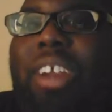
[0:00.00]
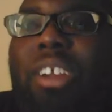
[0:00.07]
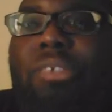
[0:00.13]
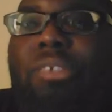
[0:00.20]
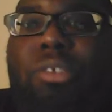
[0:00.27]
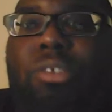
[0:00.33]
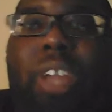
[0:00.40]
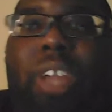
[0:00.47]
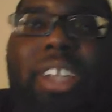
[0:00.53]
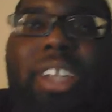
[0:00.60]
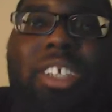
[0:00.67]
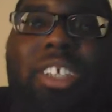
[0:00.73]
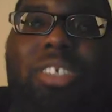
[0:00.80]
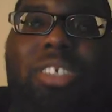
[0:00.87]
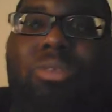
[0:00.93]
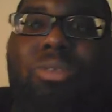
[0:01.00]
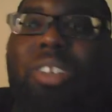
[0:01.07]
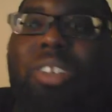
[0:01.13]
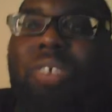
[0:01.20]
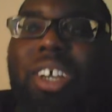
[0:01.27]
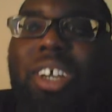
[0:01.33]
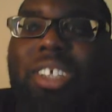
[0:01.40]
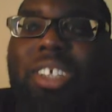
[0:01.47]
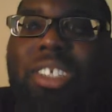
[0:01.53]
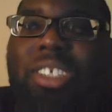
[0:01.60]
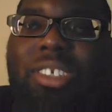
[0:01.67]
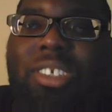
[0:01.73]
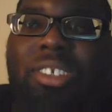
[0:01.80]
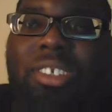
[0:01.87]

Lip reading: an interview, like, because what it was,